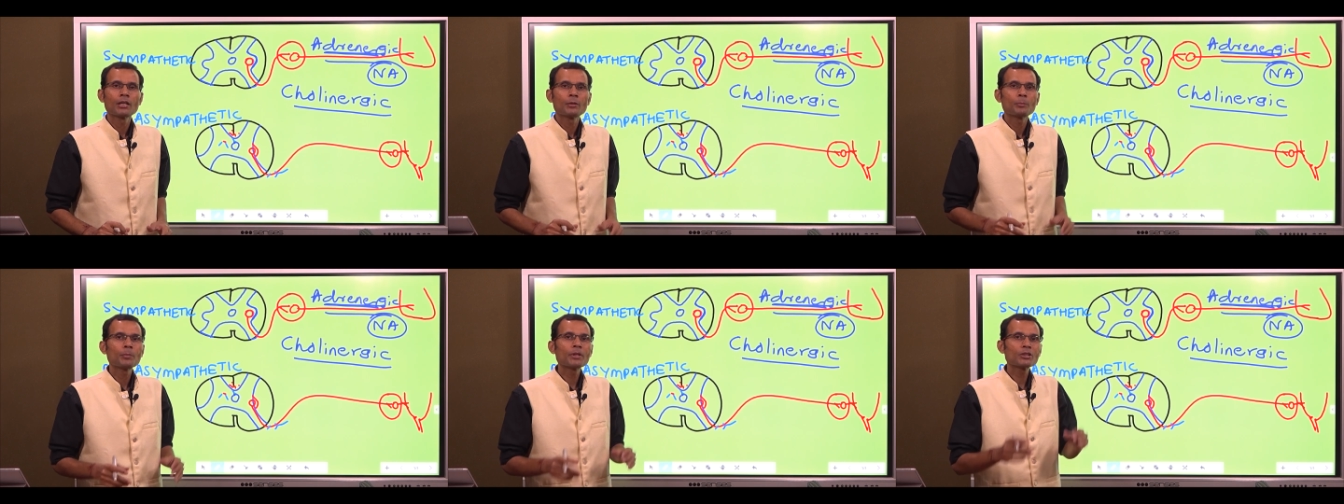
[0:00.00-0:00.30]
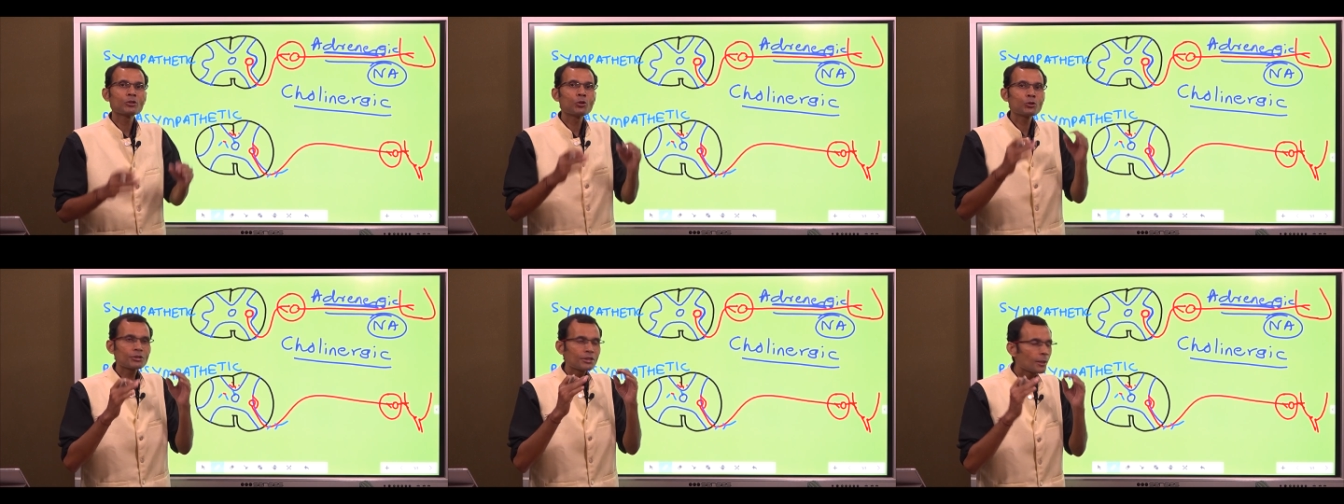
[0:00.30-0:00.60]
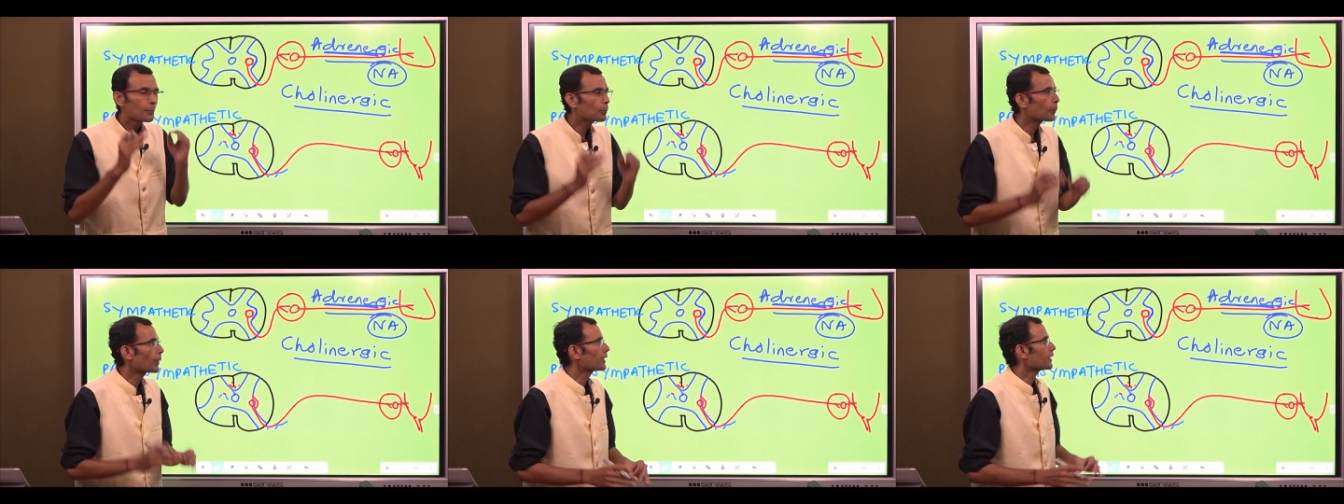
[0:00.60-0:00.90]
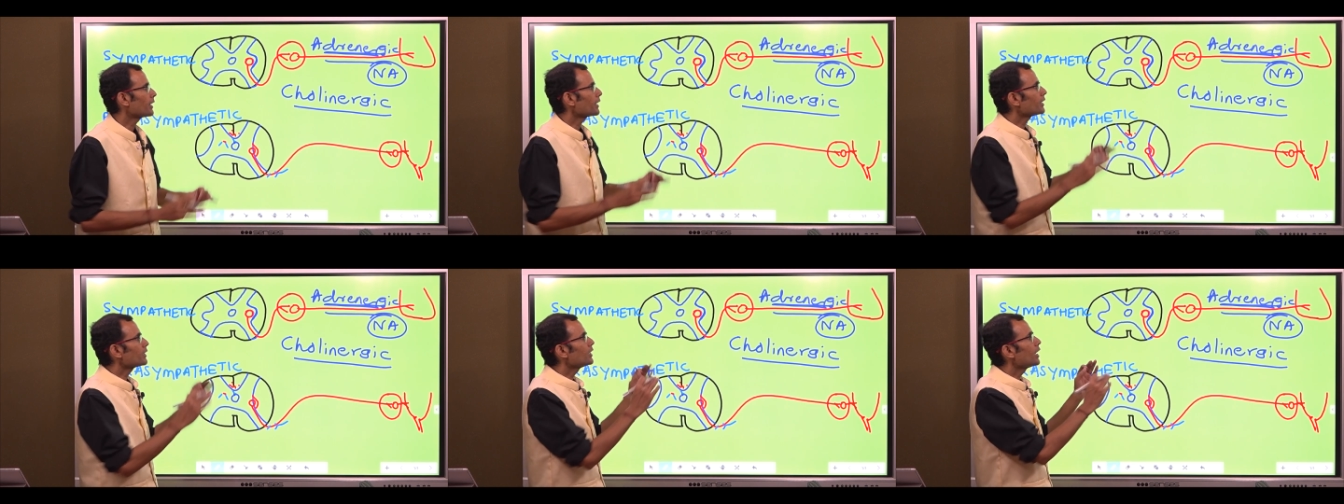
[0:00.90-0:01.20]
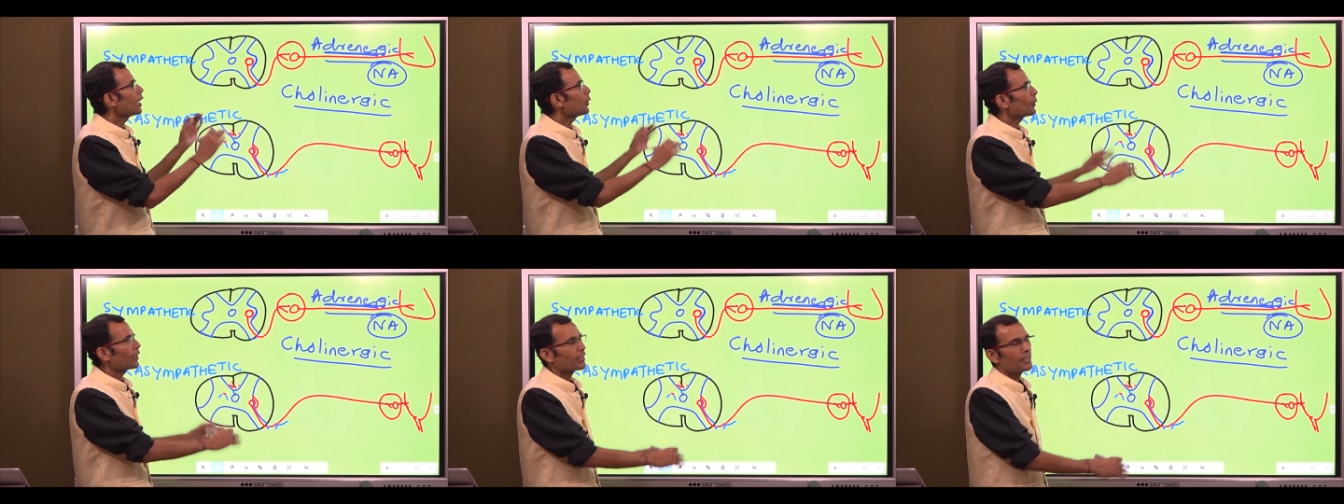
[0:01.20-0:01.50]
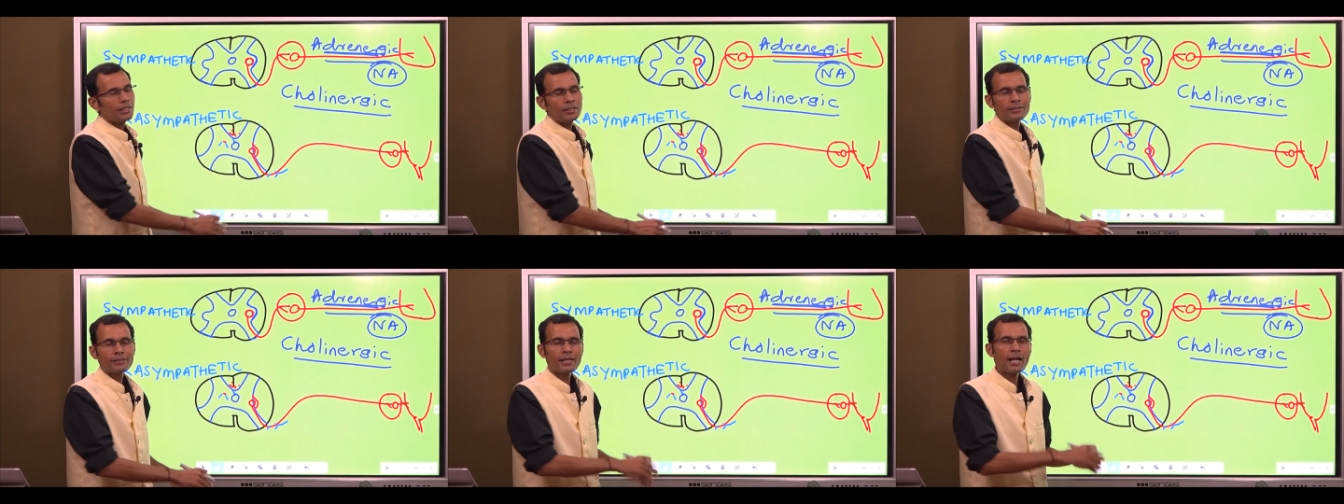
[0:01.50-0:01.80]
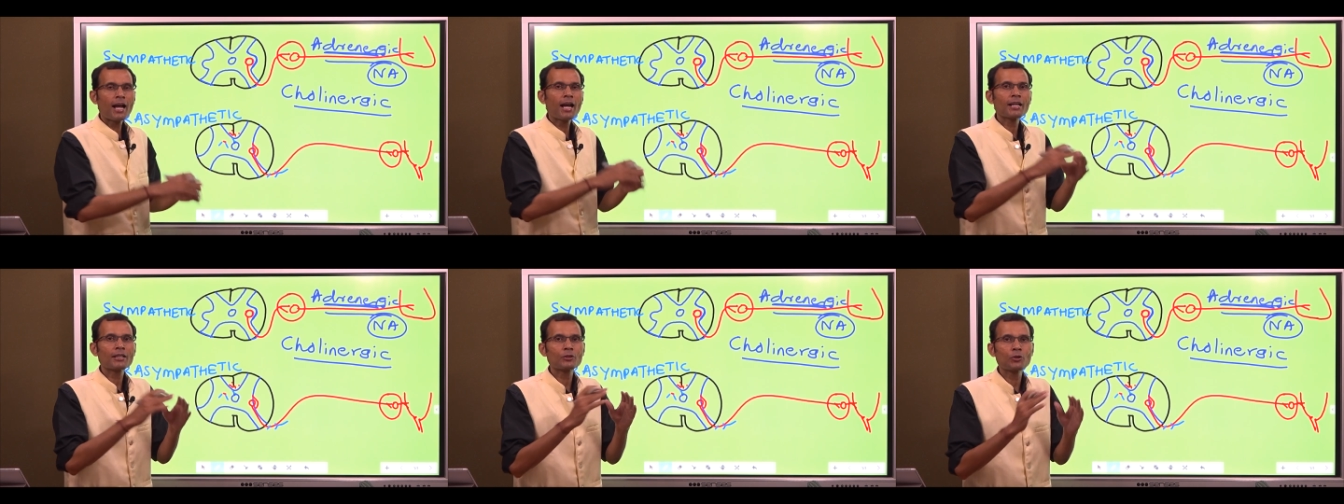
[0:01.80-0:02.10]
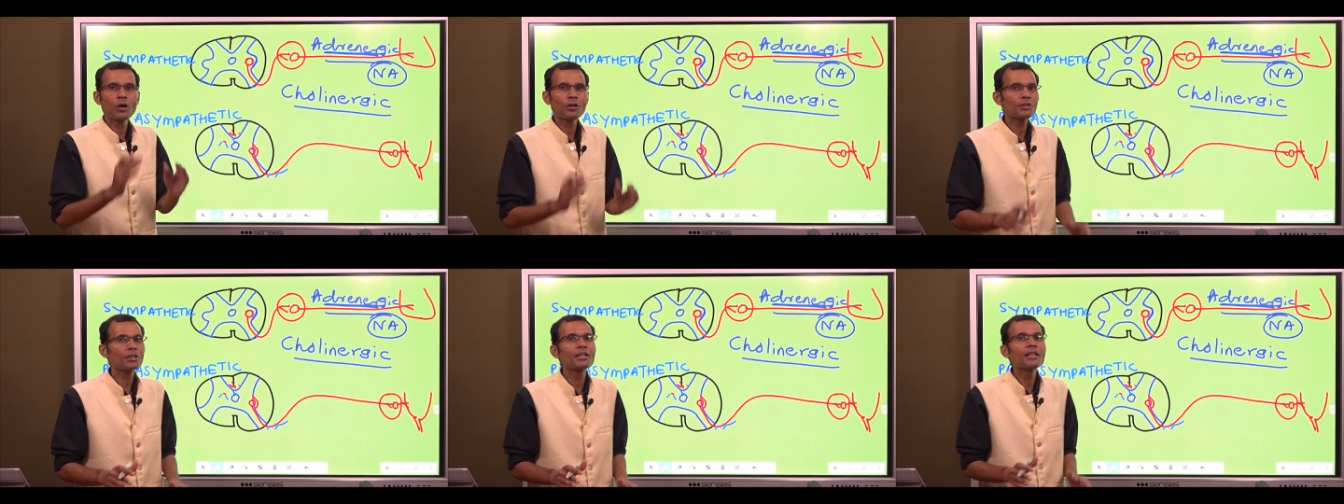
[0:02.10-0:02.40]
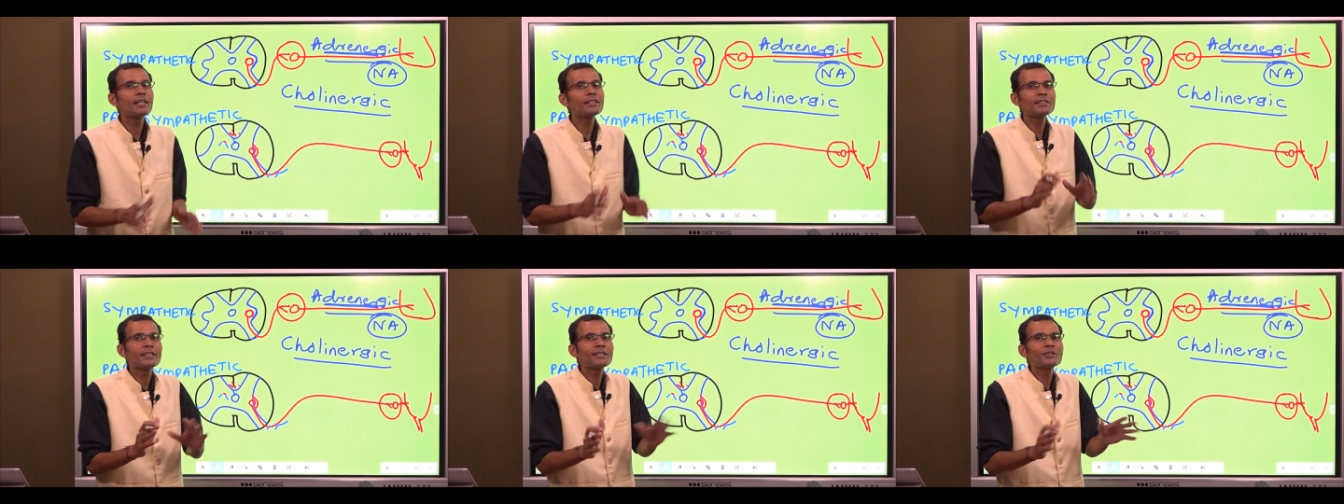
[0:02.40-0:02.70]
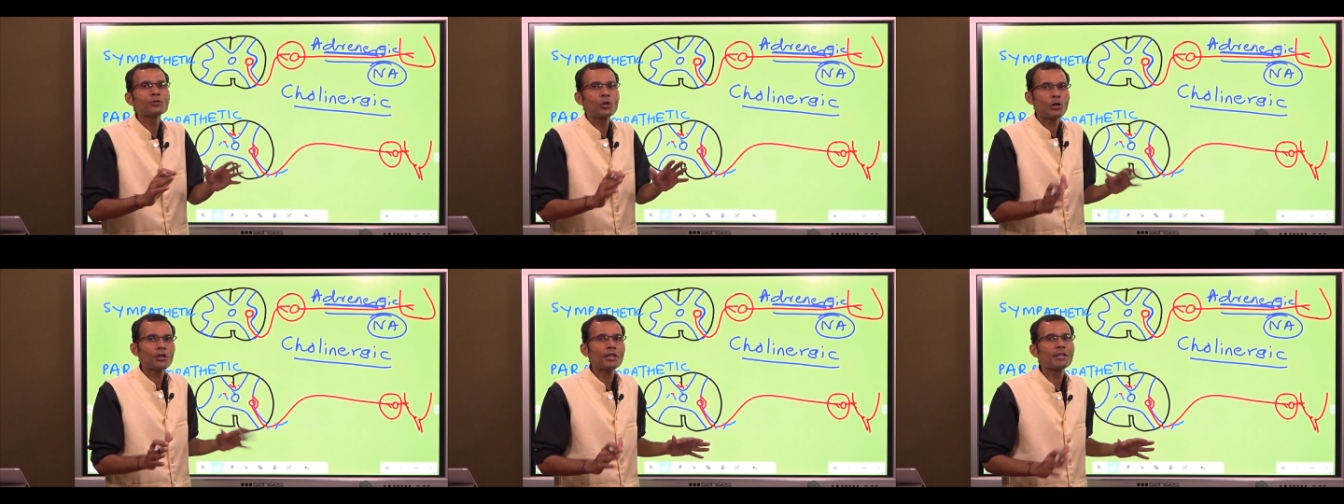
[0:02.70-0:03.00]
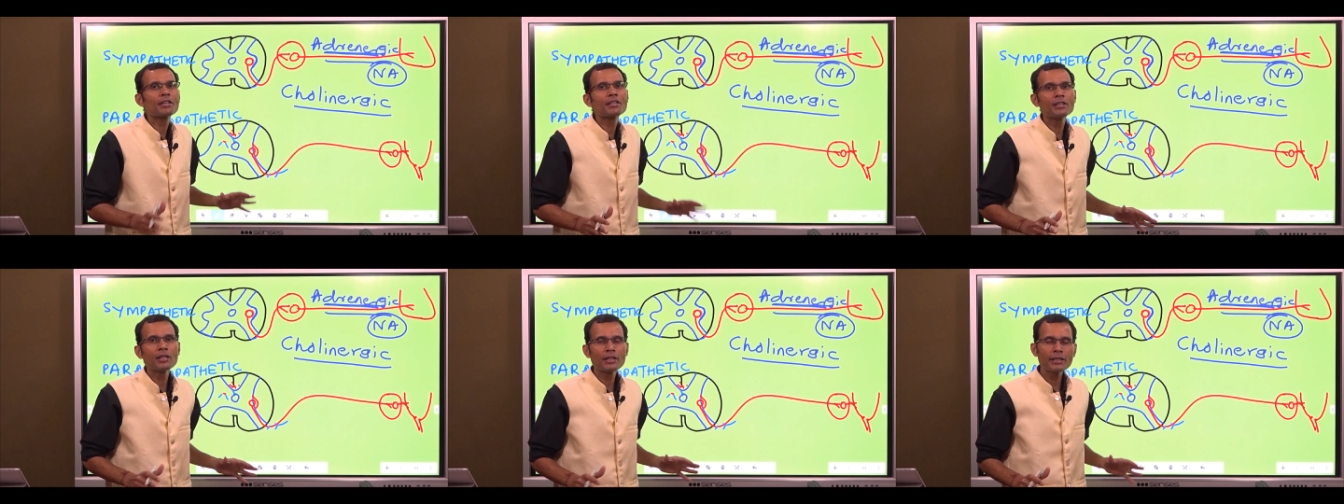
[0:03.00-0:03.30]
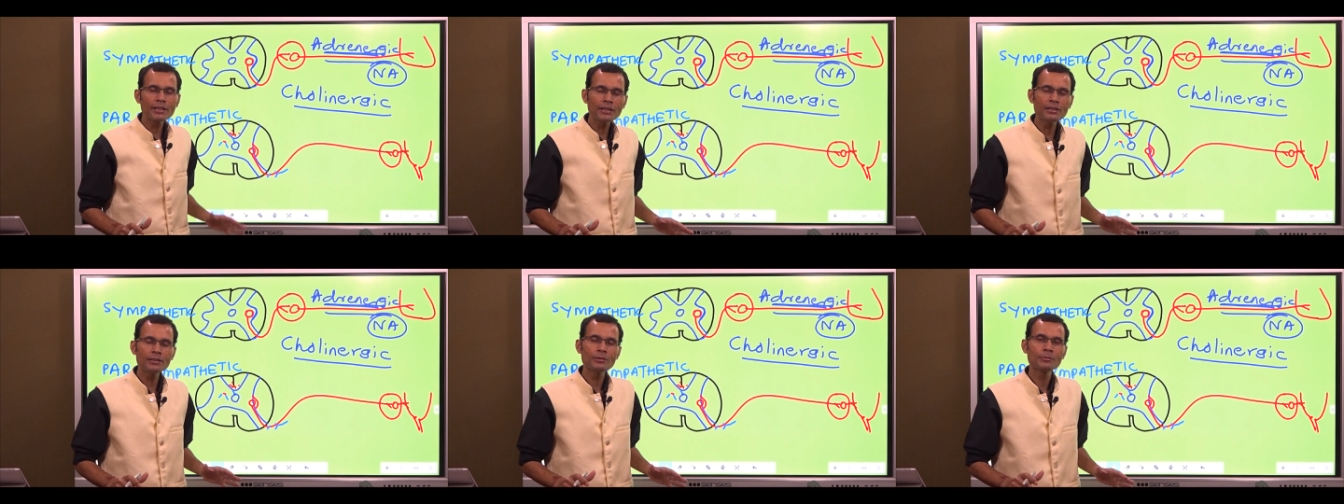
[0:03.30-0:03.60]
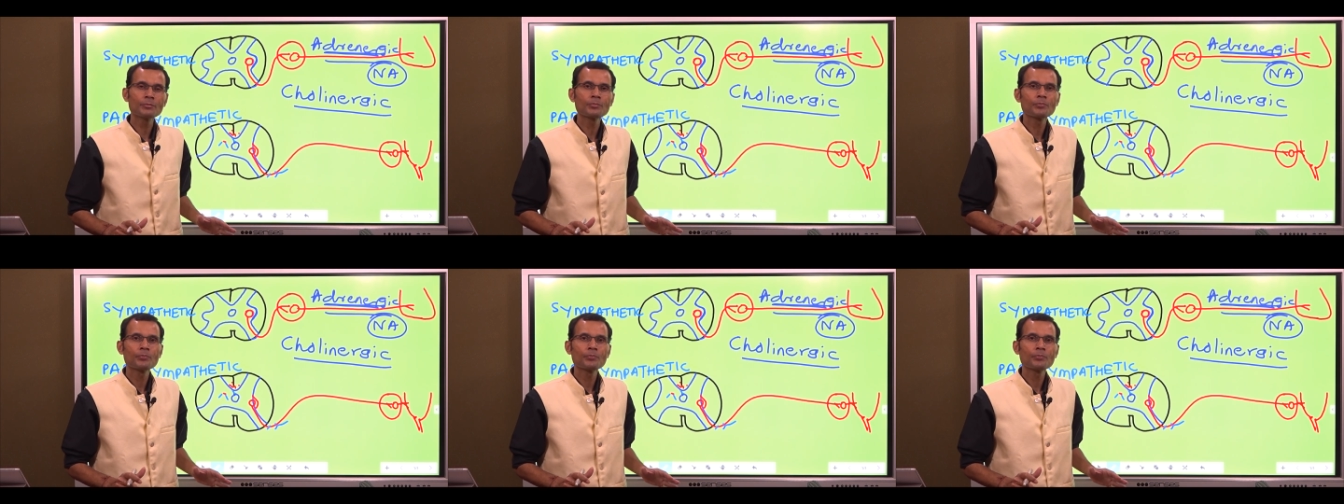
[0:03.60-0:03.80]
but those sympathetic nerve endings are not releasing noradrenaline,